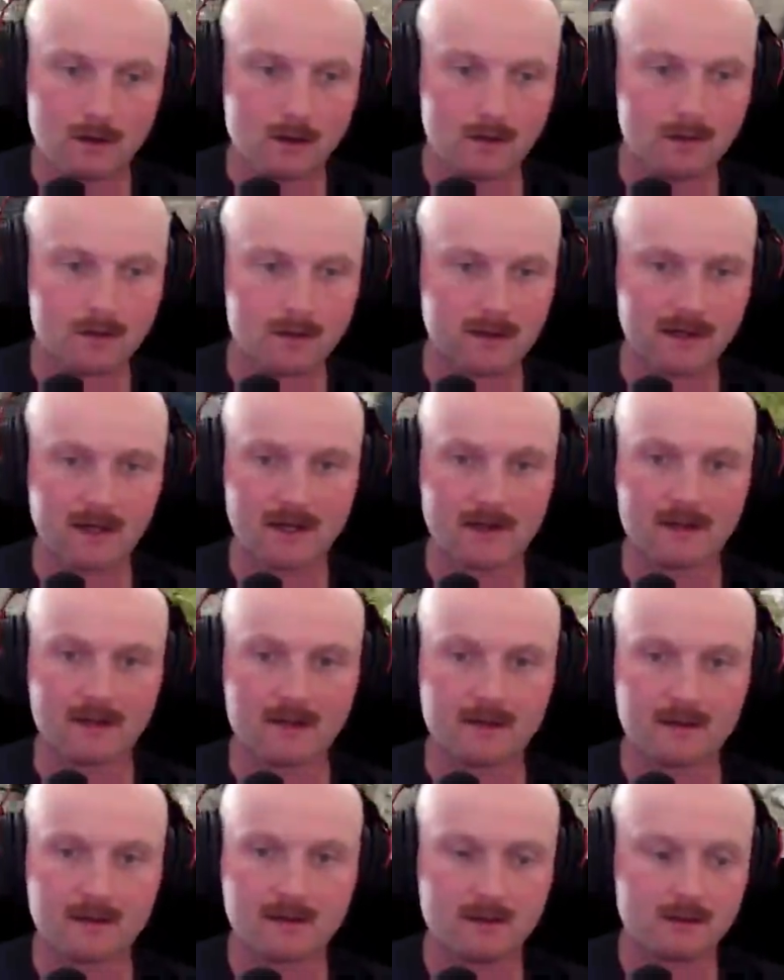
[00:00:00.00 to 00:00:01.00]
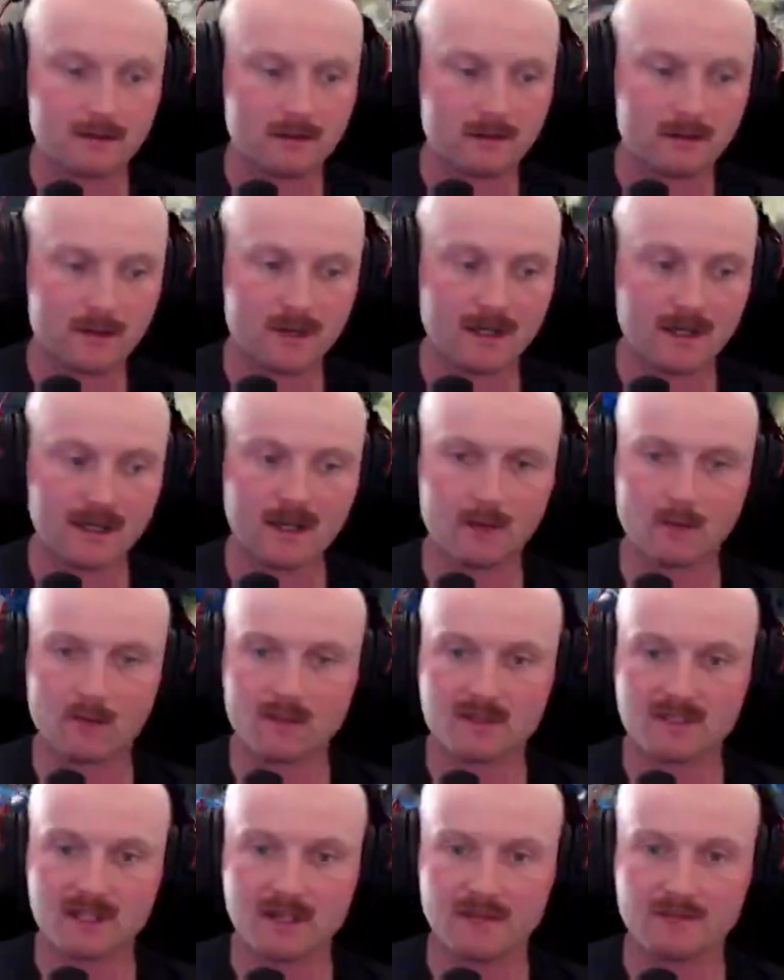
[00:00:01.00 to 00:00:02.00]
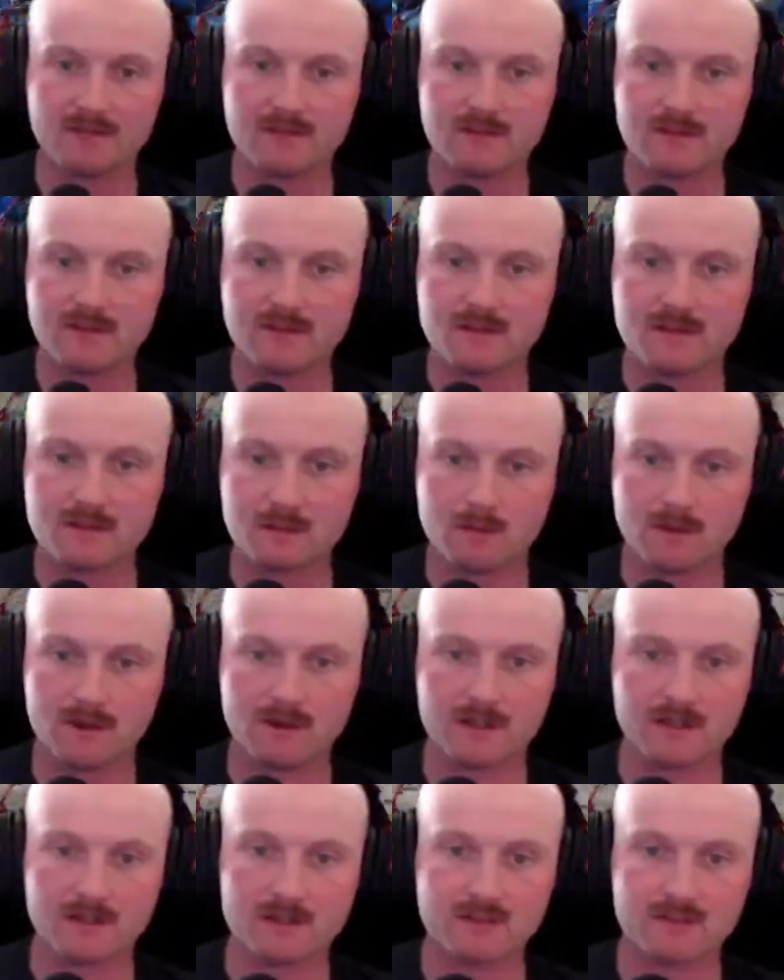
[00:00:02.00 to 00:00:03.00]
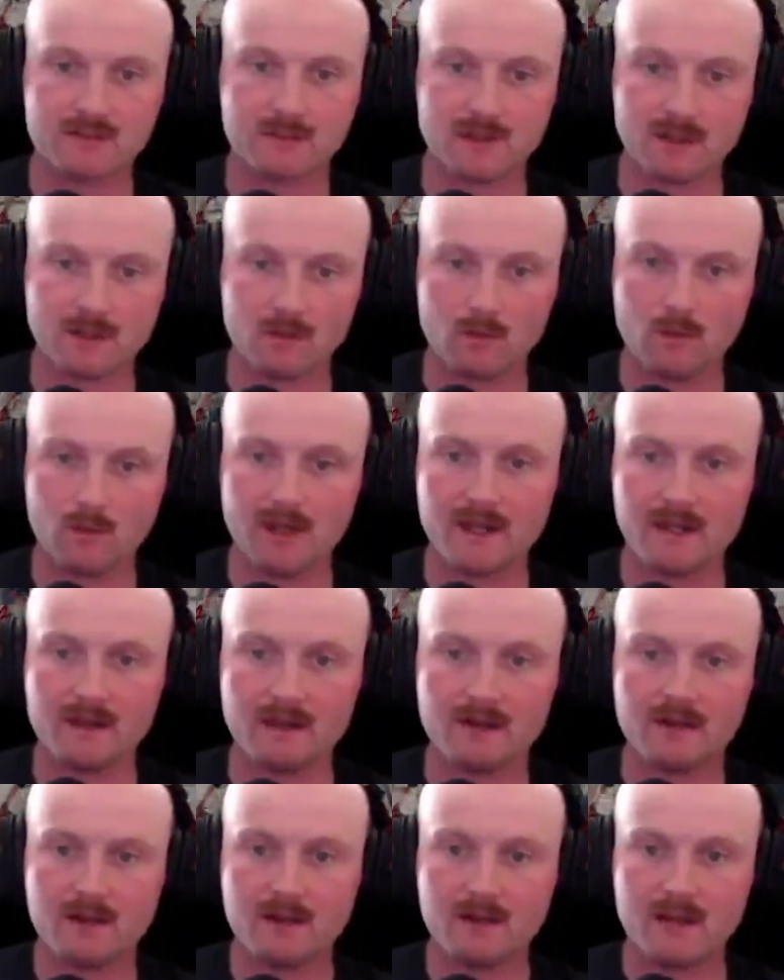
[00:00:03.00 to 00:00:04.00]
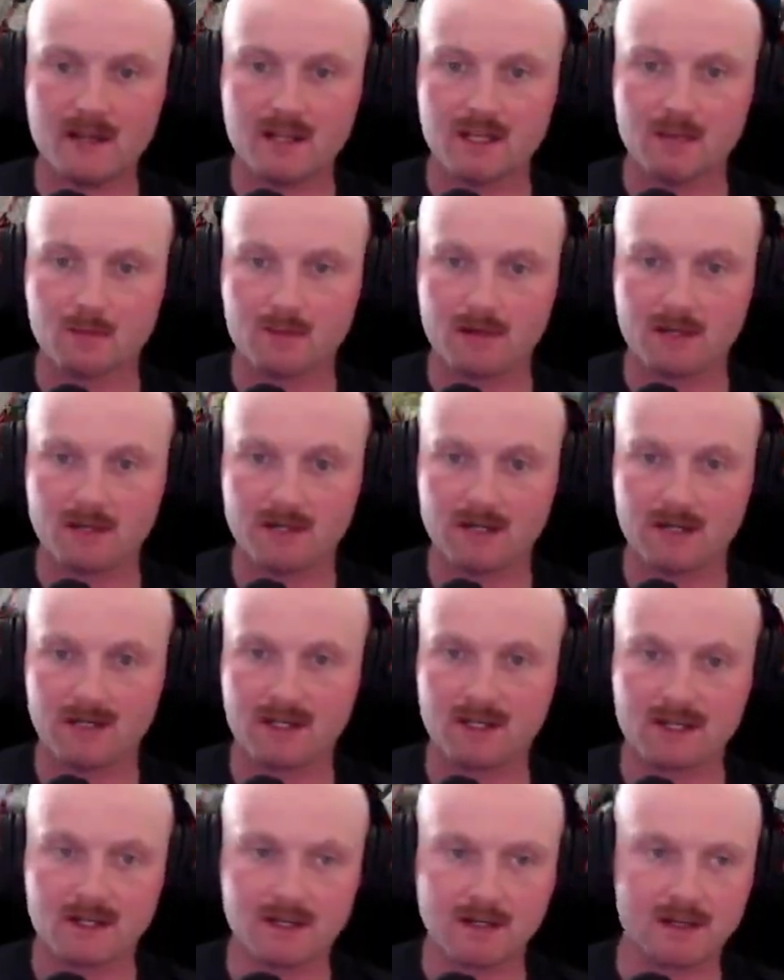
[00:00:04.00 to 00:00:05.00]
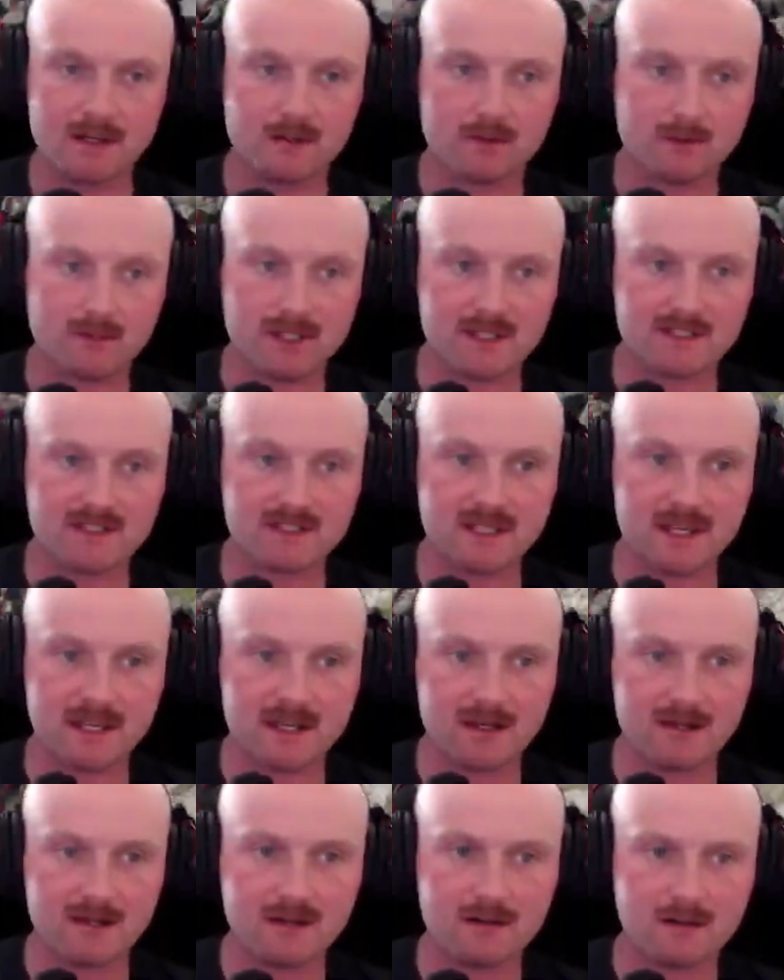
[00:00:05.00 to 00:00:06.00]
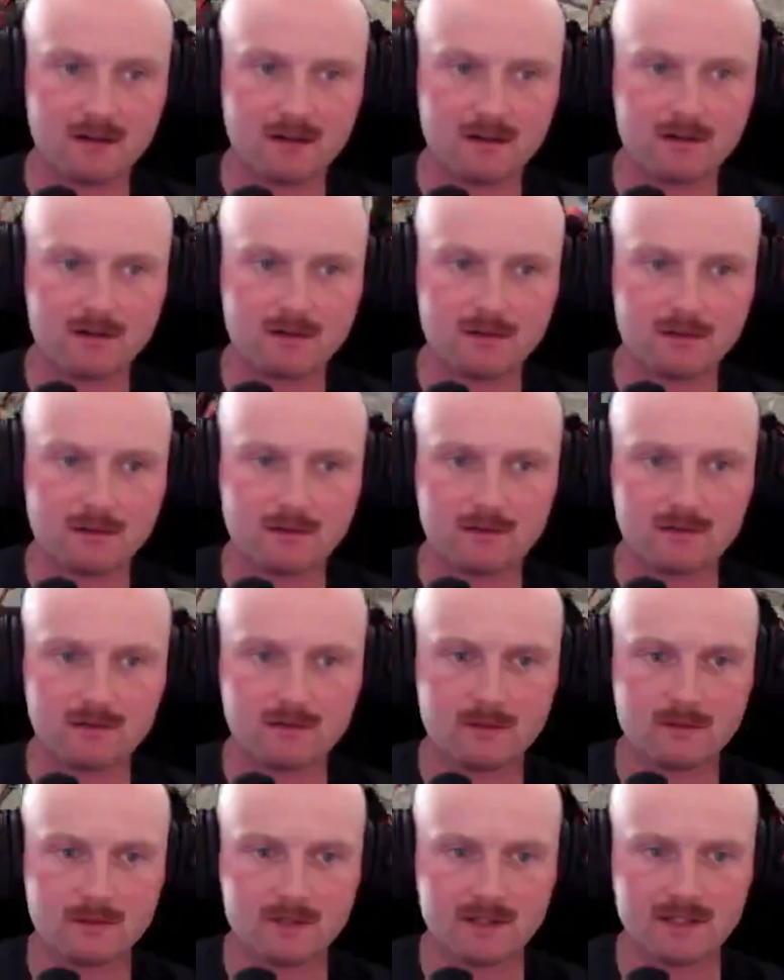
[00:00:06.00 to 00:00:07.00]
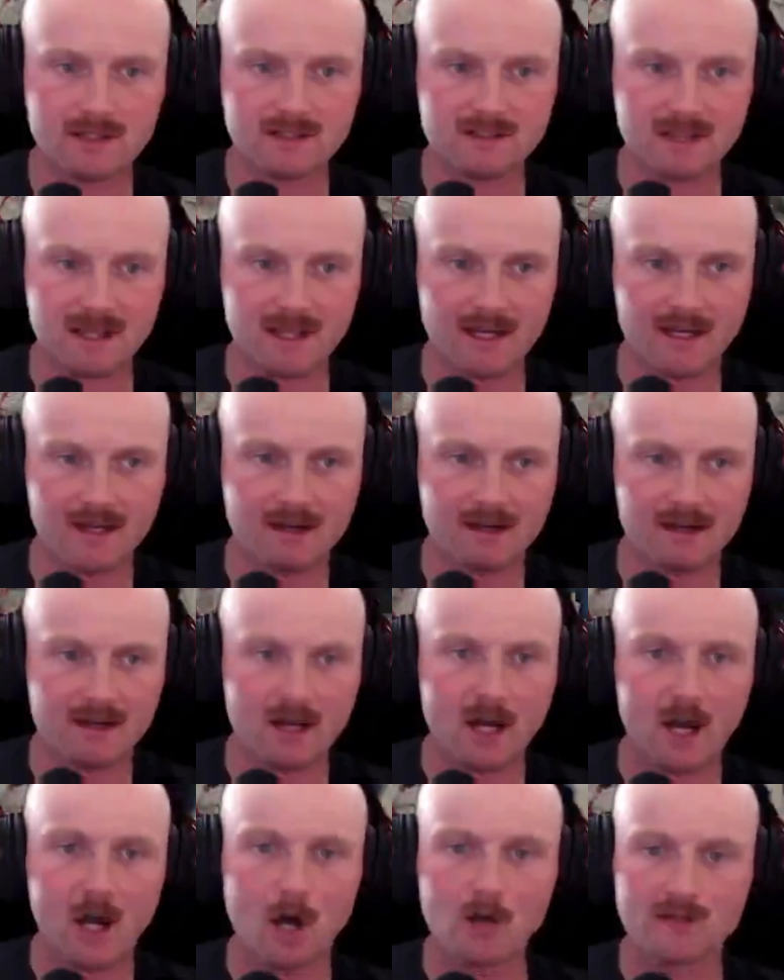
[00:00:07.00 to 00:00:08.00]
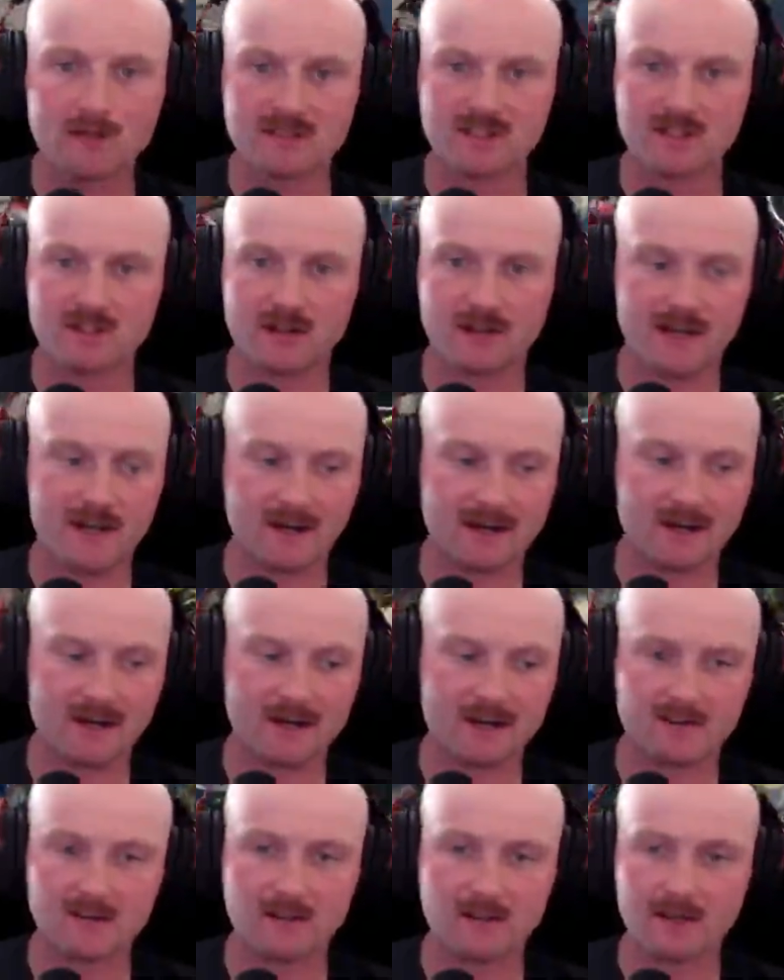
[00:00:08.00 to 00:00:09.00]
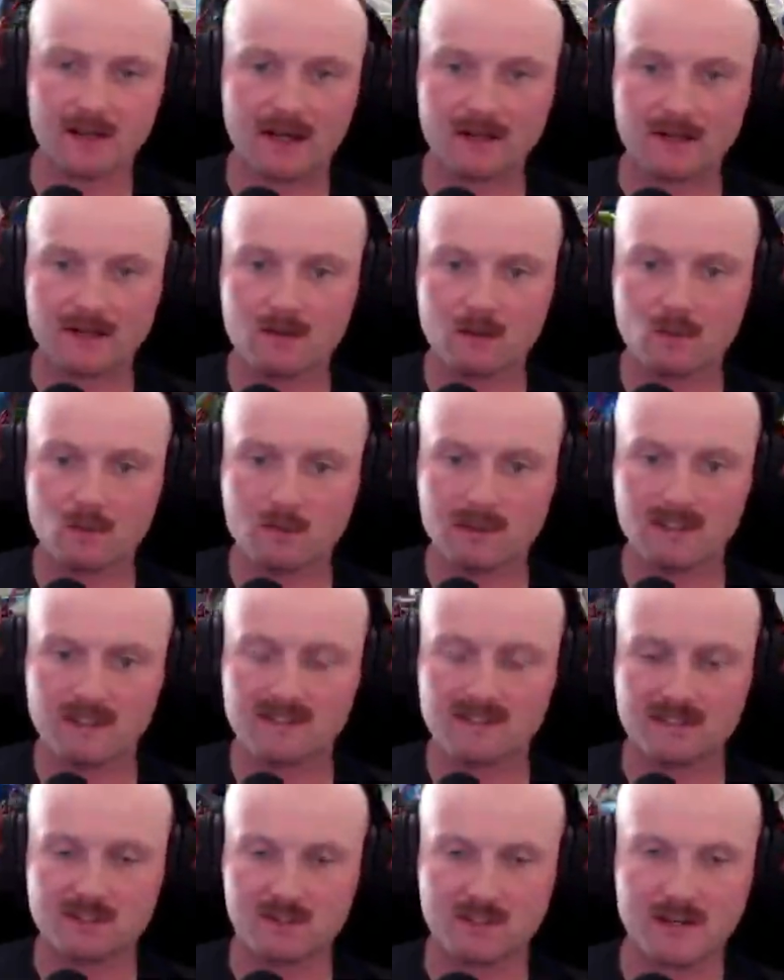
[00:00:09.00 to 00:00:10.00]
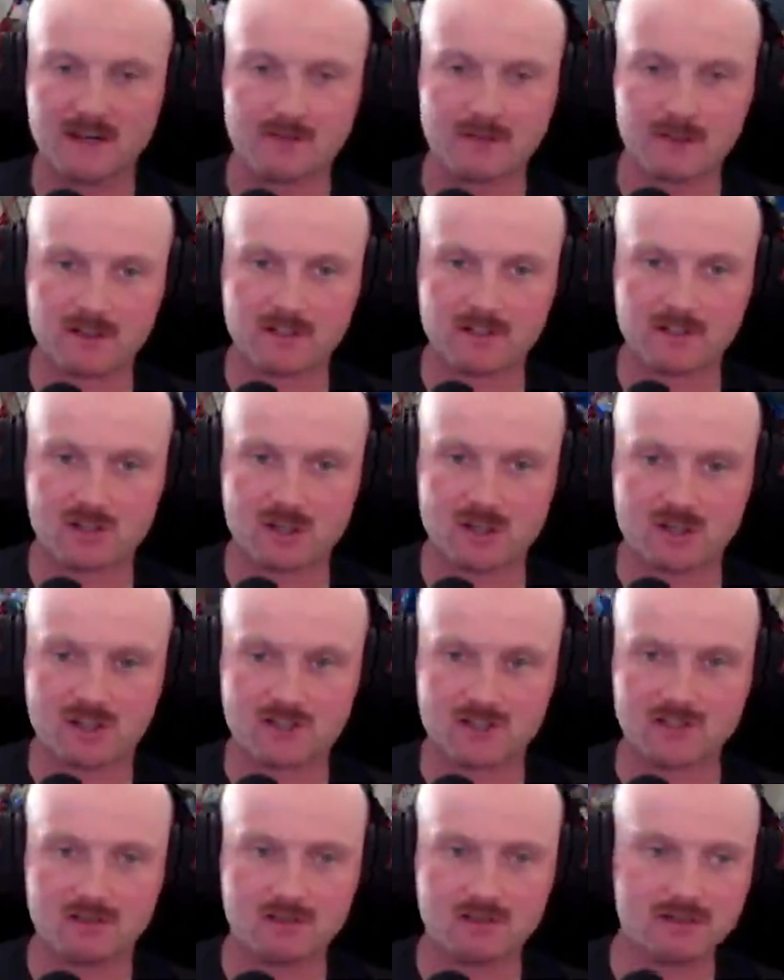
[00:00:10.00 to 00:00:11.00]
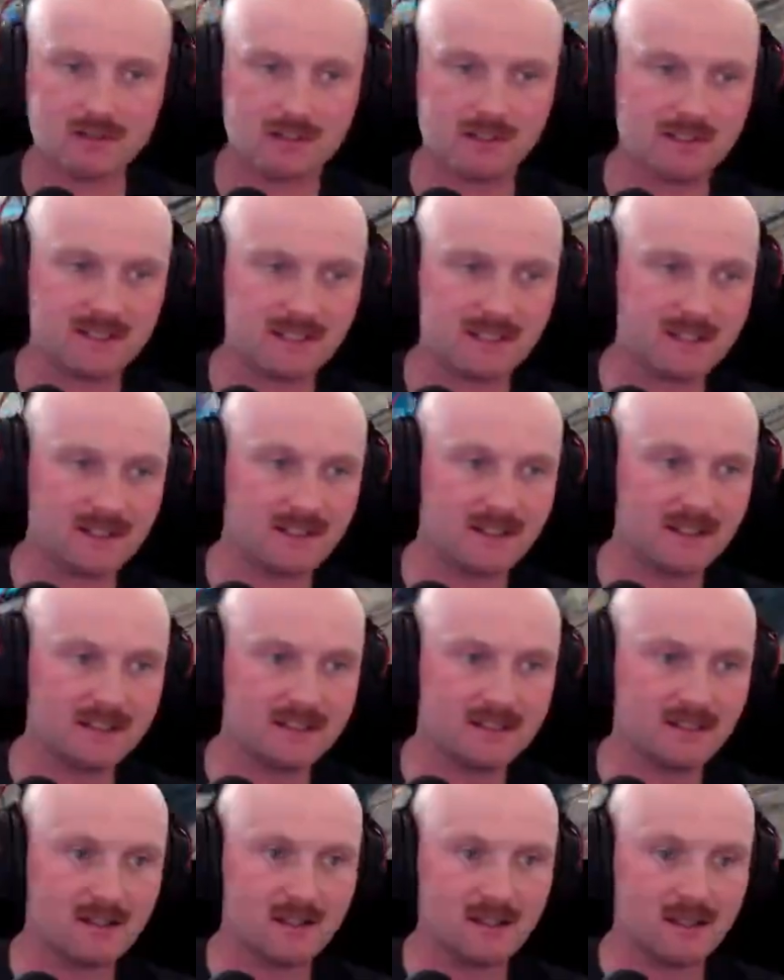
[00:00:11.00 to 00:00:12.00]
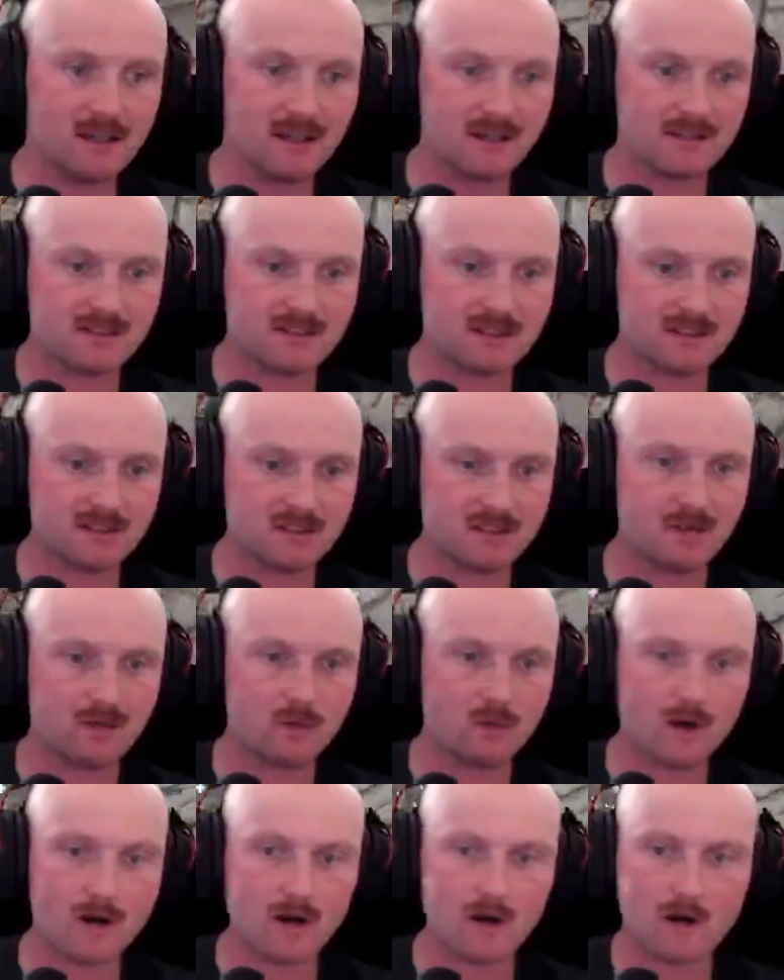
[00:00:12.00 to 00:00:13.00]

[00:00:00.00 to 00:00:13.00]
Okay. And we're safe. So what we're going to do is we're going to wait, and then we're going to get another reset. What is that? Oh, it's the gray hair garrison. Okay. This is great for us to charge into. So let's hit this because it's a shield wall.